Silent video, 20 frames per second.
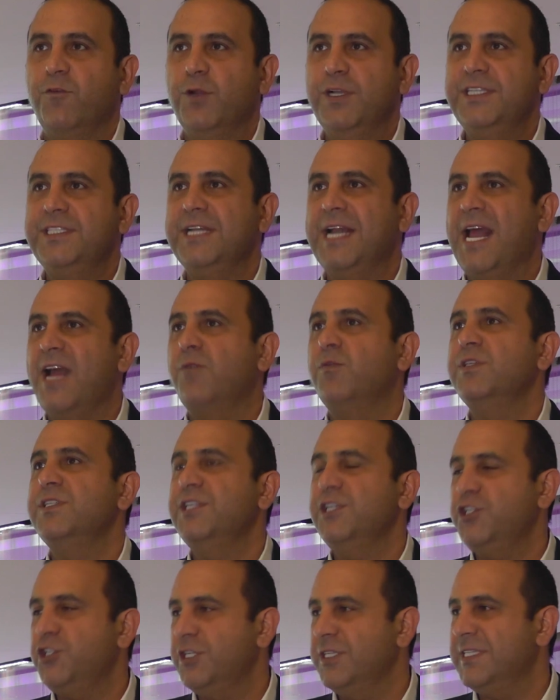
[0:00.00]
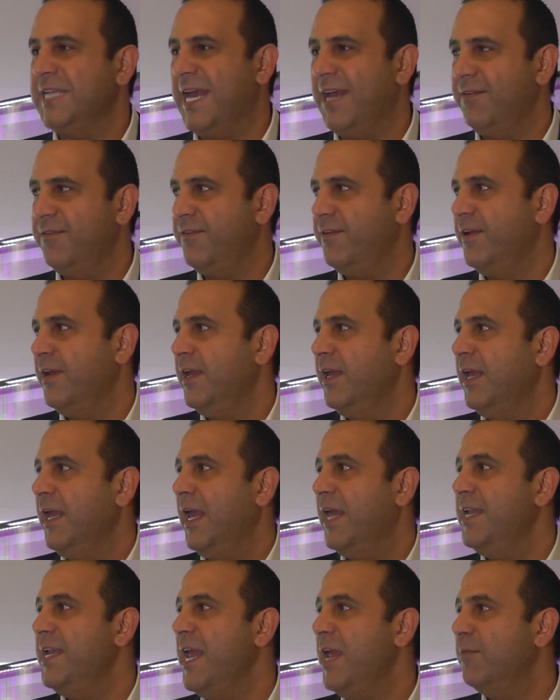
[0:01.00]
of recent acquisitions have
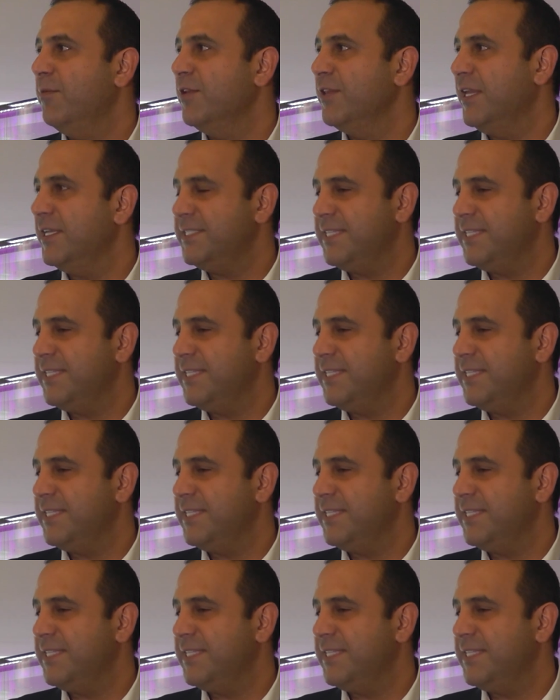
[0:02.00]
enabled